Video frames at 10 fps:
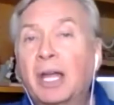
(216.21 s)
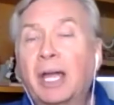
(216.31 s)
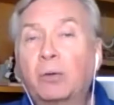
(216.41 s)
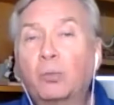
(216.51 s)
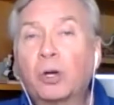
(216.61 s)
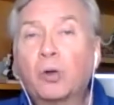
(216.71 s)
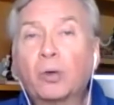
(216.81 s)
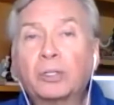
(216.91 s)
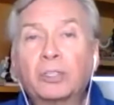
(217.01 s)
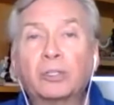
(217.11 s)
and we're
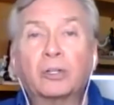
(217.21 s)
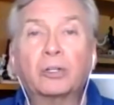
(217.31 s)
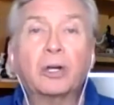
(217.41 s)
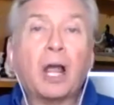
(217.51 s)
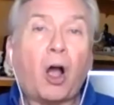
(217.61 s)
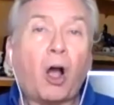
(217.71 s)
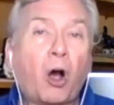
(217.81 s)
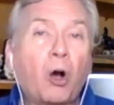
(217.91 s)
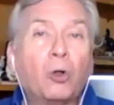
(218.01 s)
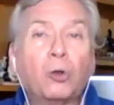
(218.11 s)
going to learn
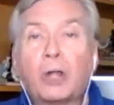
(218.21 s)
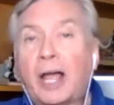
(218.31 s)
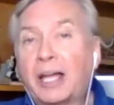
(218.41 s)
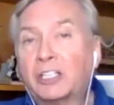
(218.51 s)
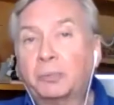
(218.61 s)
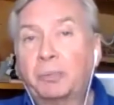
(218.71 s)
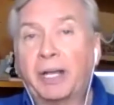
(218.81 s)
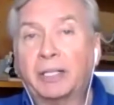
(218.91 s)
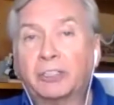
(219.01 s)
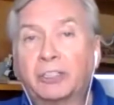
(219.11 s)
all
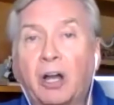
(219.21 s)
aspects